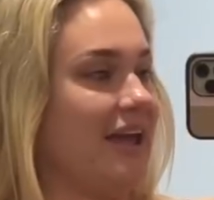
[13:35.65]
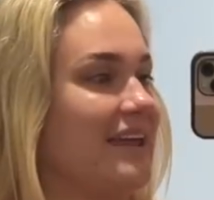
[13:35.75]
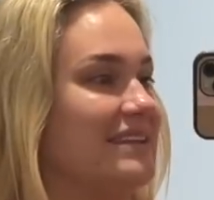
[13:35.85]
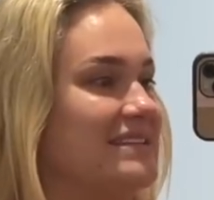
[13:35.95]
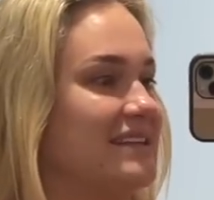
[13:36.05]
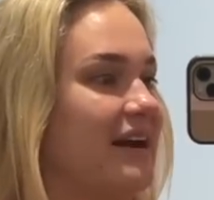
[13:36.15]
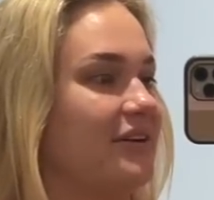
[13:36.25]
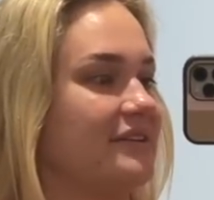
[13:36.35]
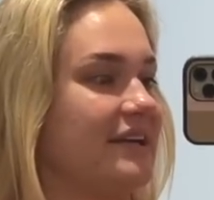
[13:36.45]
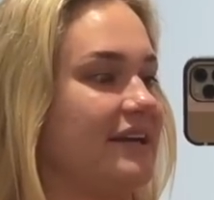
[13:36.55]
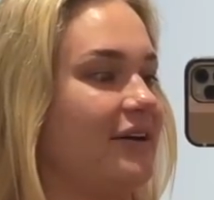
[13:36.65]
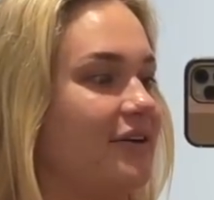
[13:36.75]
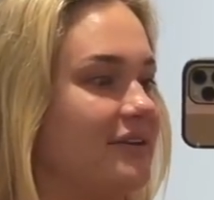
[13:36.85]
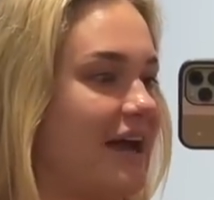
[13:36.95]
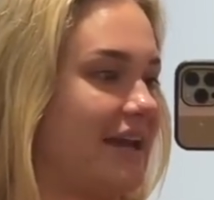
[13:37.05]
These are currently
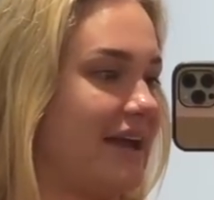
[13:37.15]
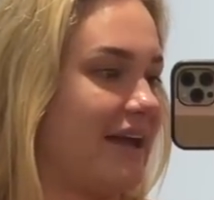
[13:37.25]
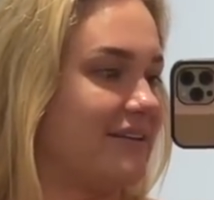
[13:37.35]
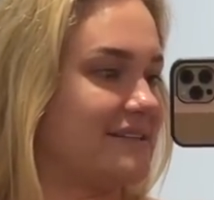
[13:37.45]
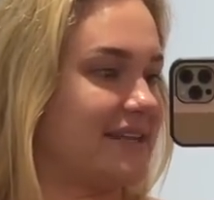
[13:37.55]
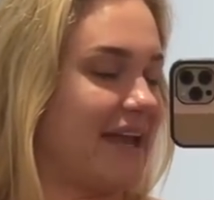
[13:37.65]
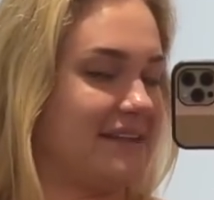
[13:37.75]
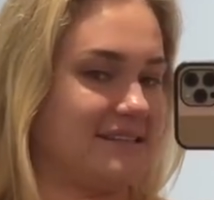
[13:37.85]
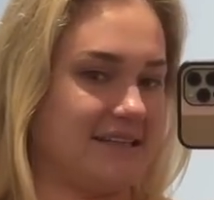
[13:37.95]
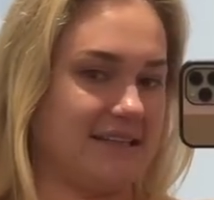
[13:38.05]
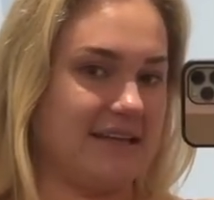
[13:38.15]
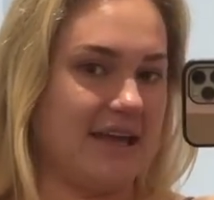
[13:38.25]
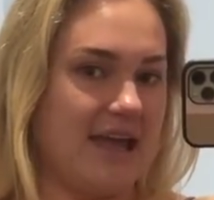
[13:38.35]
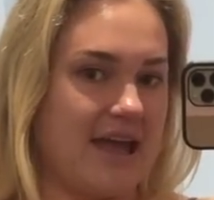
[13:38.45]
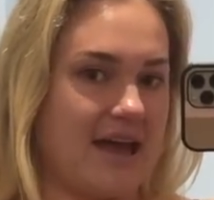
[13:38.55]
online at LSKD
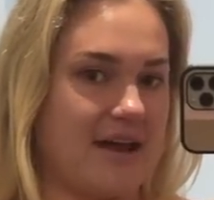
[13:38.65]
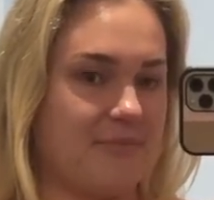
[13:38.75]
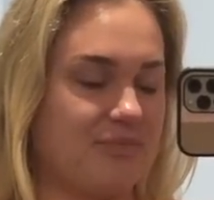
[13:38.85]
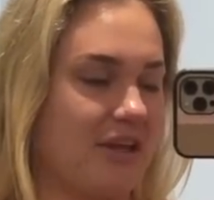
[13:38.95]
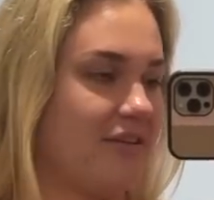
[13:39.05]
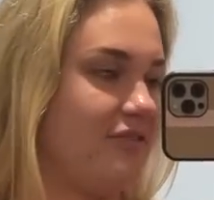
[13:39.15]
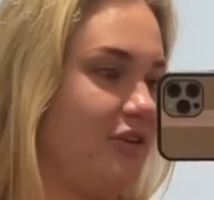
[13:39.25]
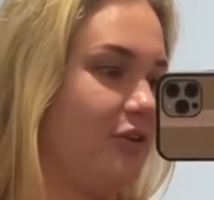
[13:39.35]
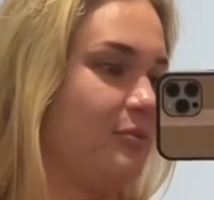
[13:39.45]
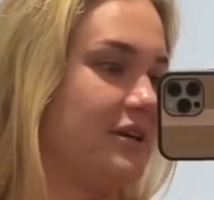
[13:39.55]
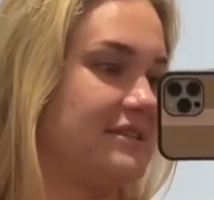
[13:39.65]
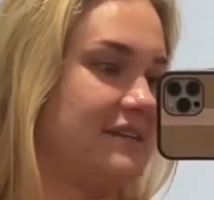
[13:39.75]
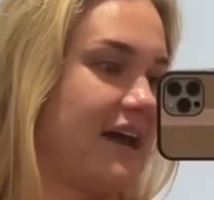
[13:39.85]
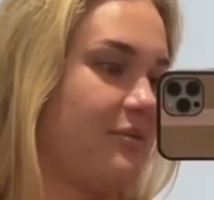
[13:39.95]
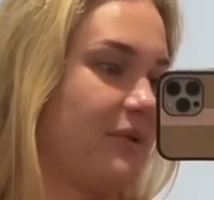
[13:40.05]
if you missed
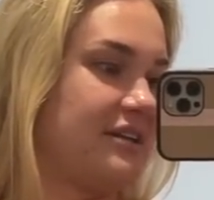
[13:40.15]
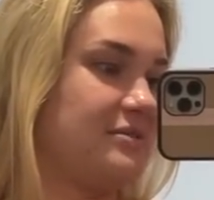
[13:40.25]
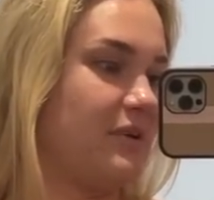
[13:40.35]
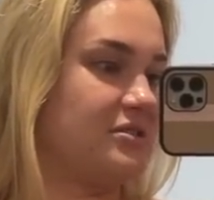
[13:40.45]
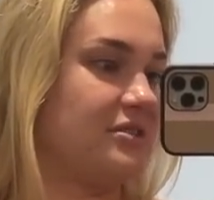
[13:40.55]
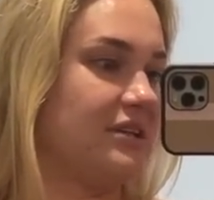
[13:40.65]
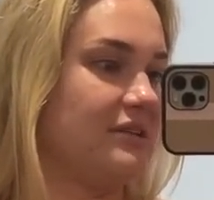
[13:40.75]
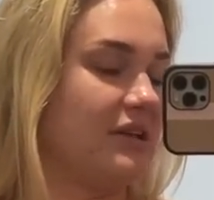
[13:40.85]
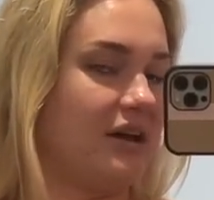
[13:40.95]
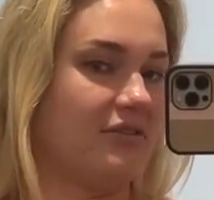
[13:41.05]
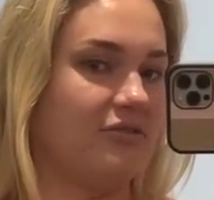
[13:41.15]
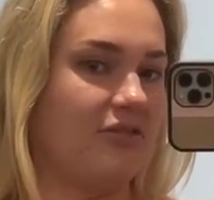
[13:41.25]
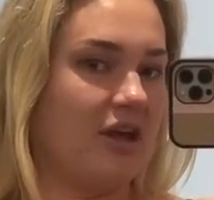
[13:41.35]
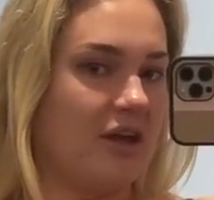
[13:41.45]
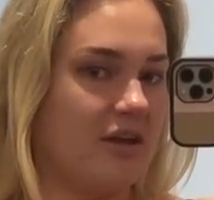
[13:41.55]
out, but I especially love
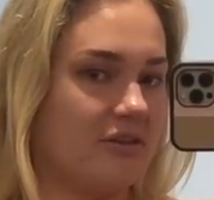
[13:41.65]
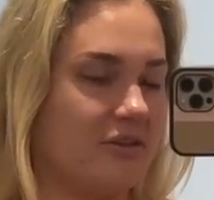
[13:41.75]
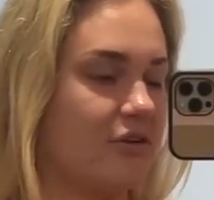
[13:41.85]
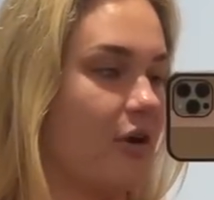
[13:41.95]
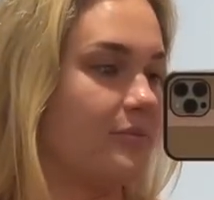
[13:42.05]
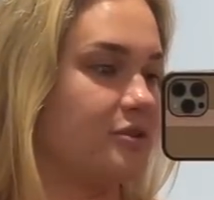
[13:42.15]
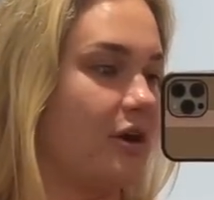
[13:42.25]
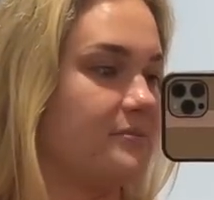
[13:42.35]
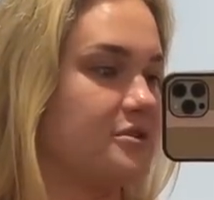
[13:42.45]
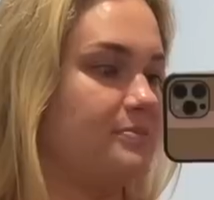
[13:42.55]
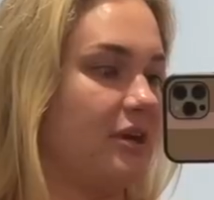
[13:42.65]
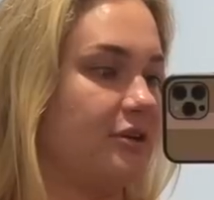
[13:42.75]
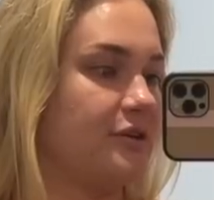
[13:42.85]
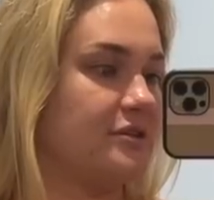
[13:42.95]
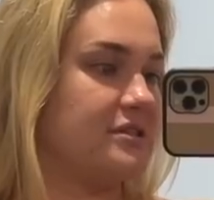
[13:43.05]
the crop tops
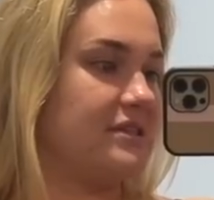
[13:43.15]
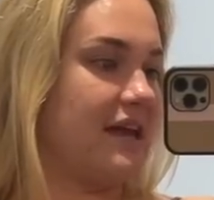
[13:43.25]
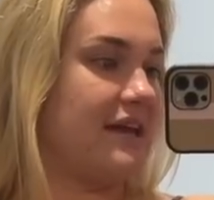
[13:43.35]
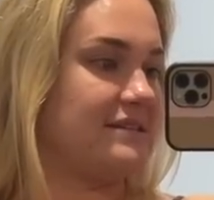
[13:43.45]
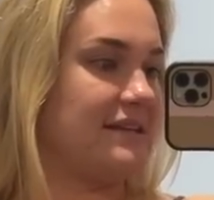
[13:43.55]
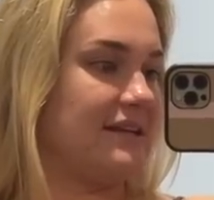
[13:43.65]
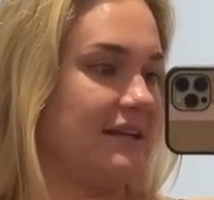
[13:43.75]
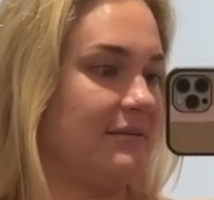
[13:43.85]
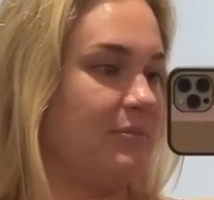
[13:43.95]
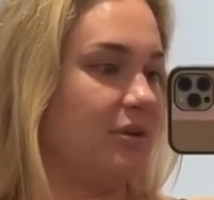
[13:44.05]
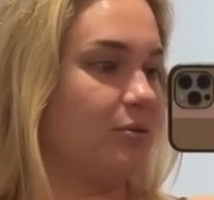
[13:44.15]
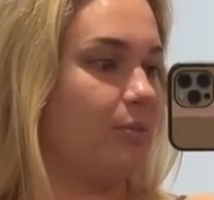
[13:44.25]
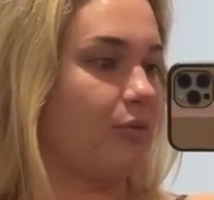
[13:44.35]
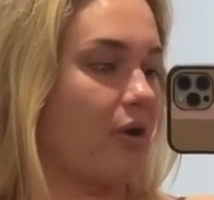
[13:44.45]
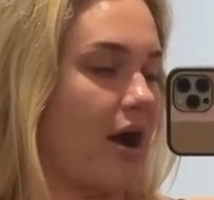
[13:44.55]
because there's an inbuilt
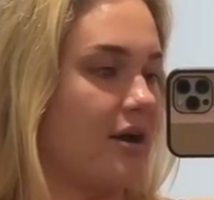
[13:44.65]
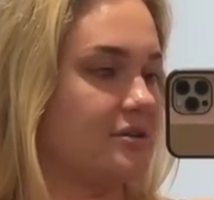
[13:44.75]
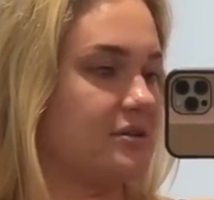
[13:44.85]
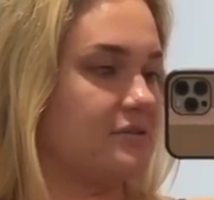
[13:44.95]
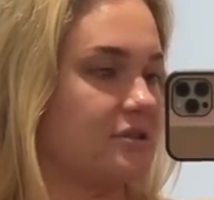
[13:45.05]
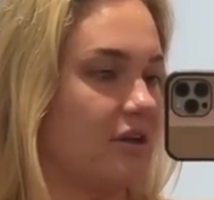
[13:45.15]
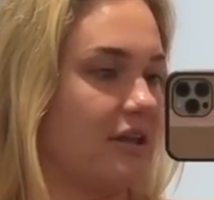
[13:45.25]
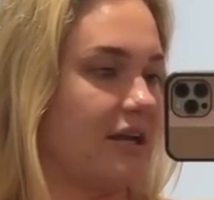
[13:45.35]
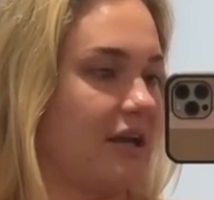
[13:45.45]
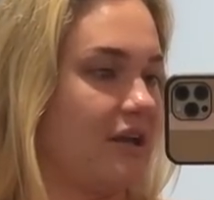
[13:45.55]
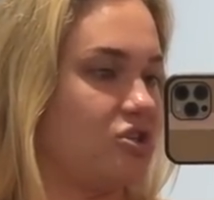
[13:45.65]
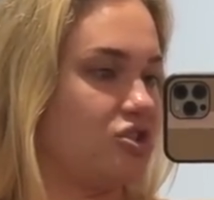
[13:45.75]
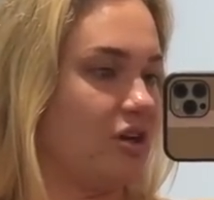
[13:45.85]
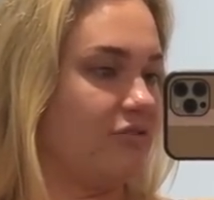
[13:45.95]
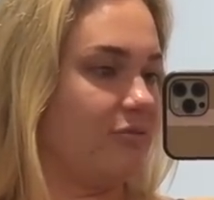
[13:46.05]
bra, so it's got like a
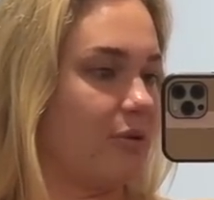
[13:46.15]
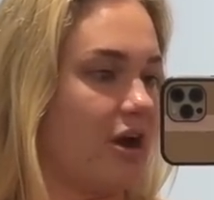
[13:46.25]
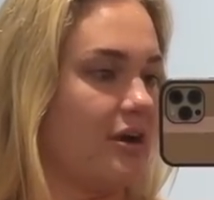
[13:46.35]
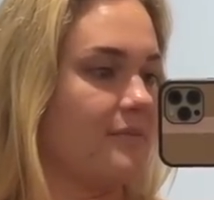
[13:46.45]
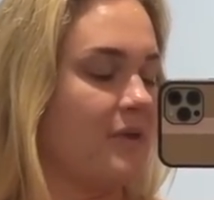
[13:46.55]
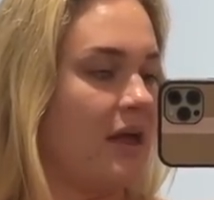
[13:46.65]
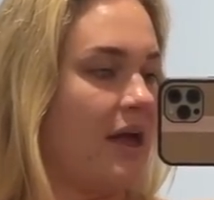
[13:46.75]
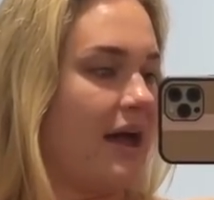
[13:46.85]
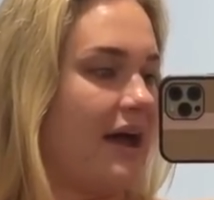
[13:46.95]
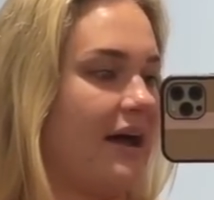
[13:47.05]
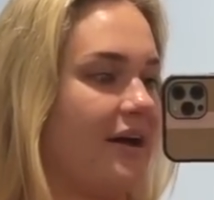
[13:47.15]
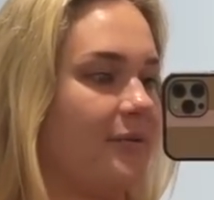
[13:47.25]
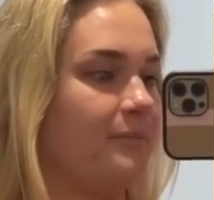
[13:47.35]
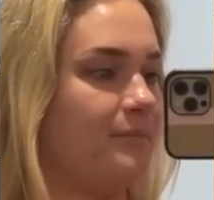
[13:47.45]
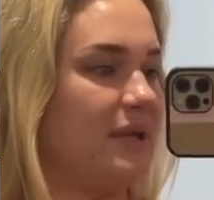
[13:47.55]
shelf bra.
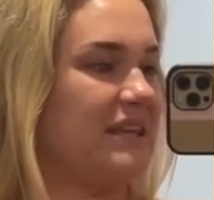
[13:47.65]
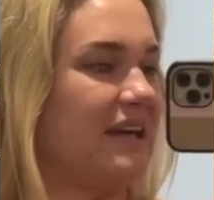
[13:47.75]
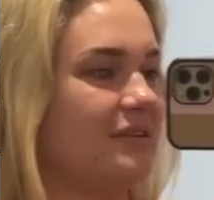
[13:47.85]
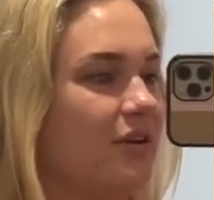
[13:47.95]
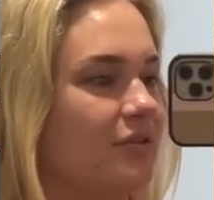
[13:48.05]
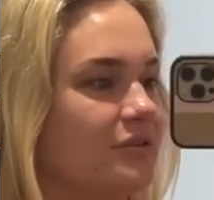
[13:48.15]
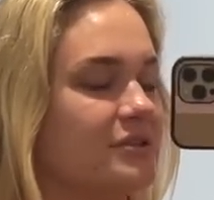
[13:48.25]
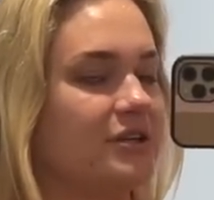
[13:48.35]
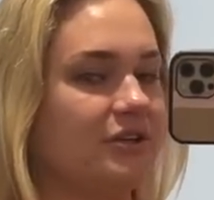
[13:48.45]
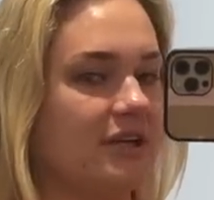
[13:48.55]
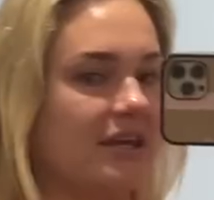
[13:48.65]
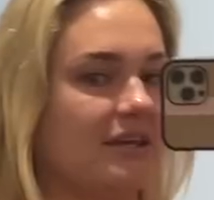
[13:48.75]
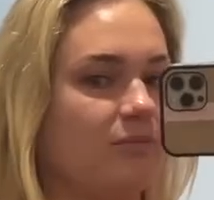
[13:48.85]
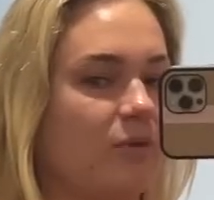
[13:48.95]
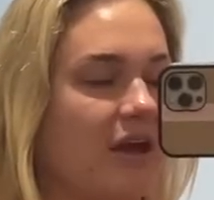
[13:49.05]
But they're long, so you
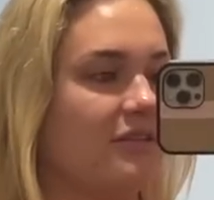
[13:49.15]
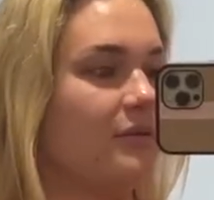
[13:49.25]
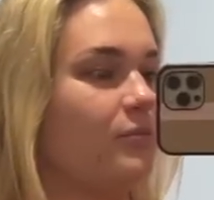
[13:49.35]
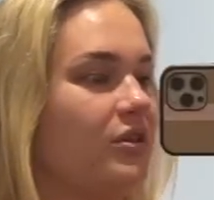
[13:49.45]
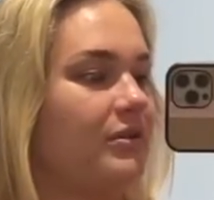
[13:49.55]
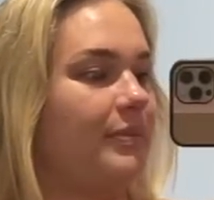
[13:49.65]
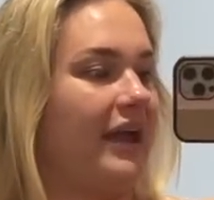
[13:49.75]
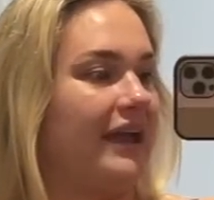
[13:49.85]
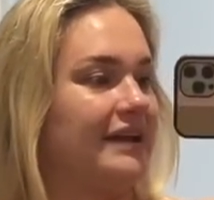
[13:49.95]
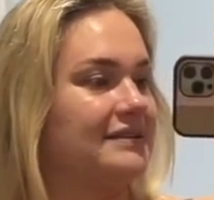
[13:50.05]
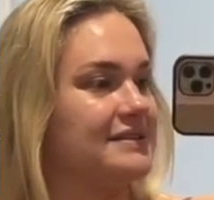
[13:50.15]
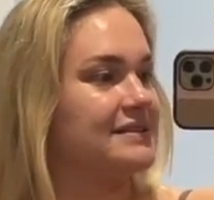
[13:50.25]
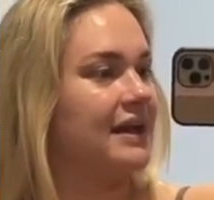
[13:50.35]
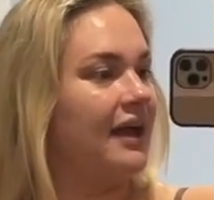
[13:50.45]
can wear them with the pants.